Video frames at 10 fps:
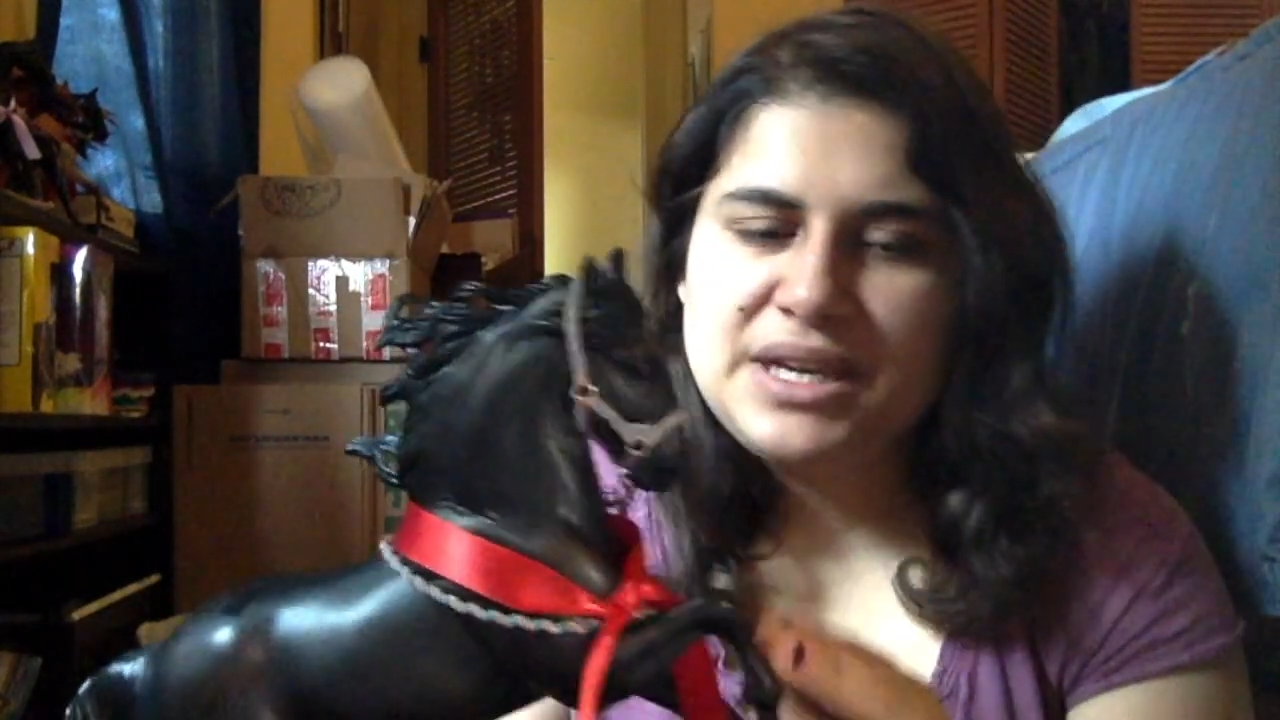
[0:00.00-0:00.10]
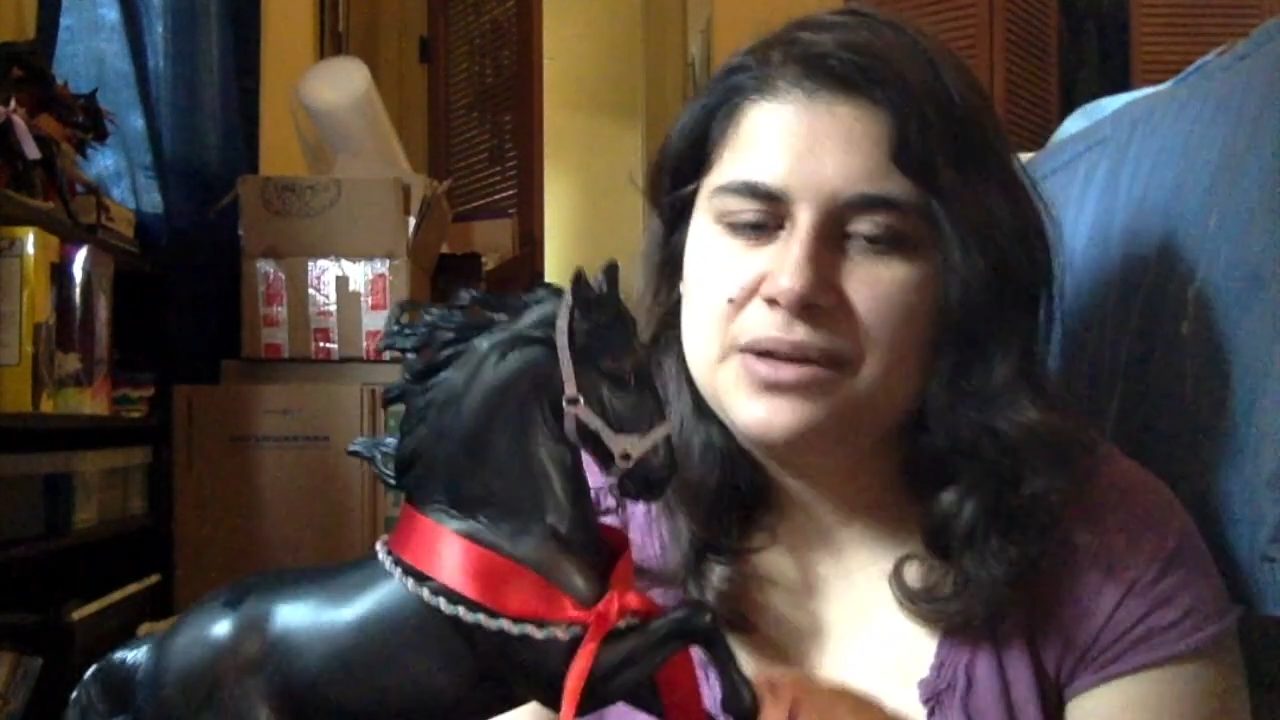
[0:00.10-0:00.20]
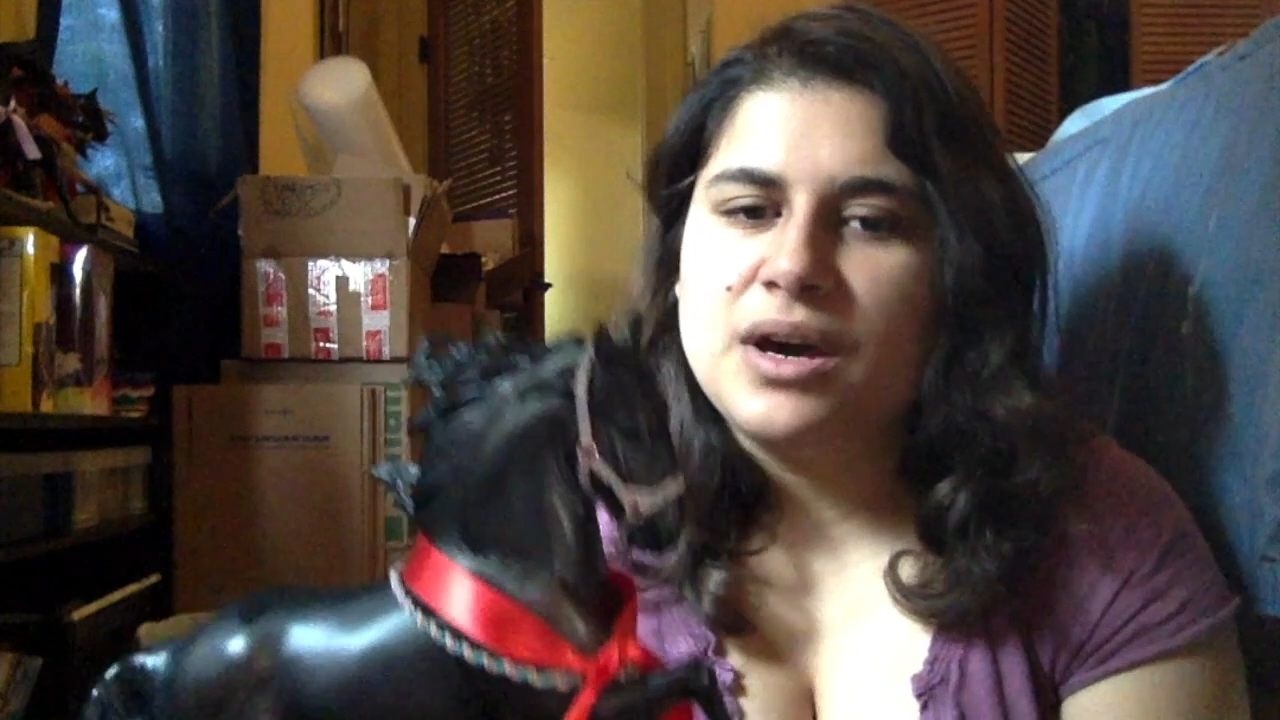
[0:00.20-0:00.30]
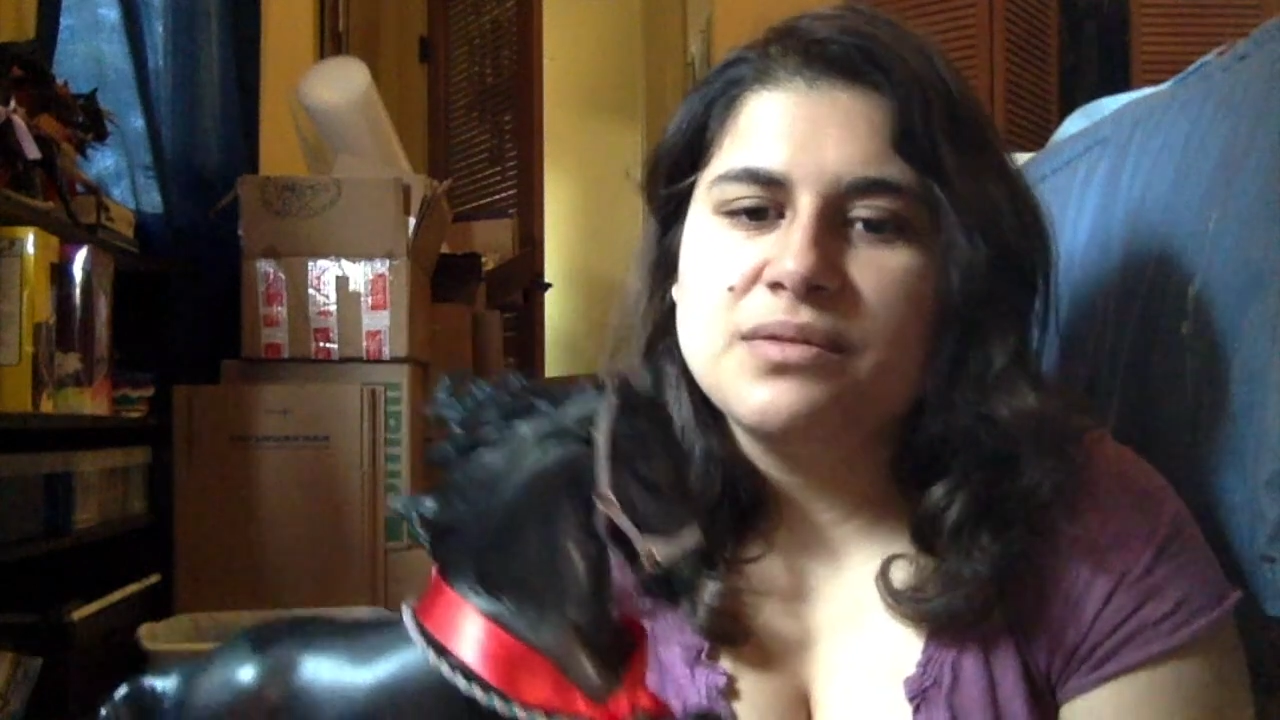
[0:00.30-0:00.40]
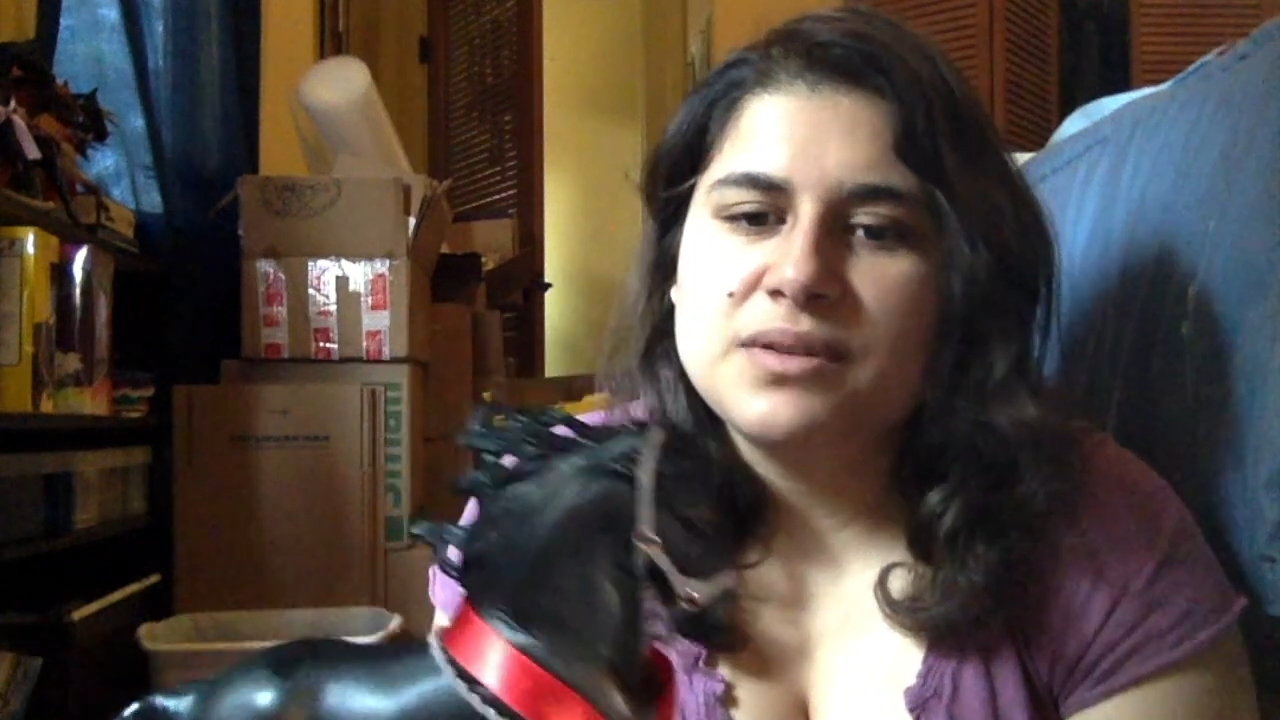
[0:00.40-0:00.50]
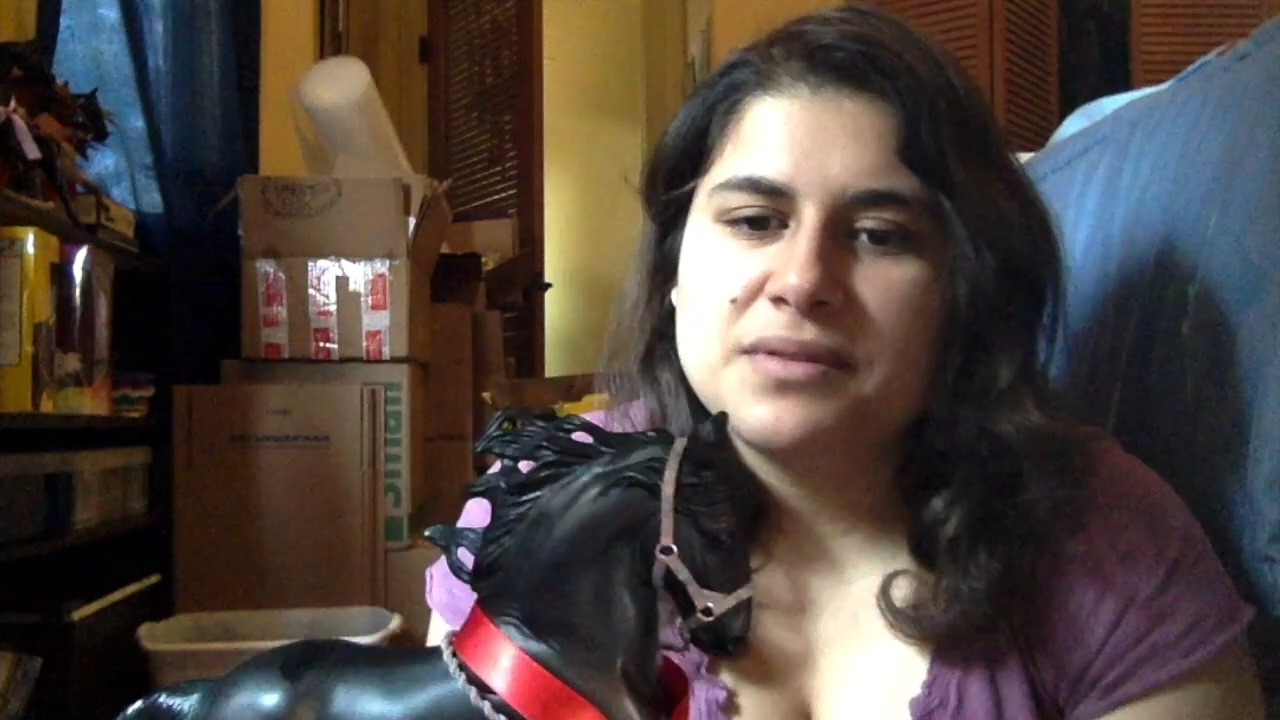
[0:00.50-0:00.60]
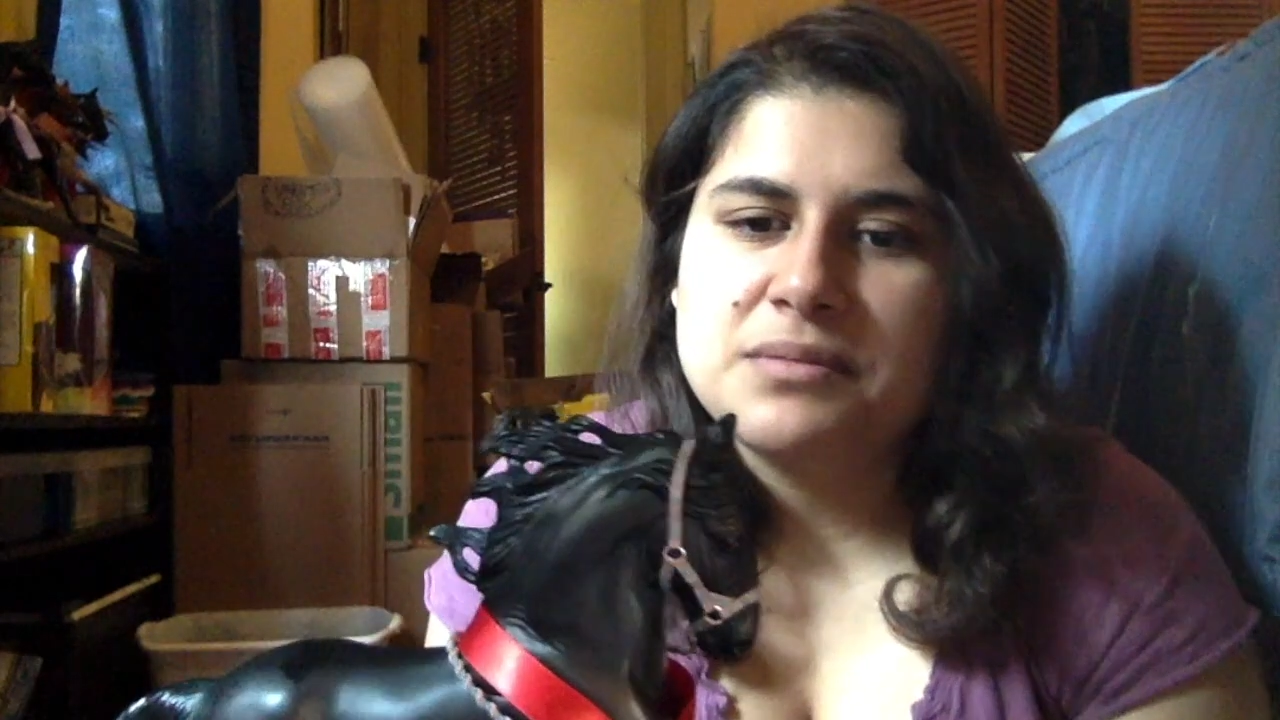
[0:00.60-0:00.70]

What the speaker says: it off if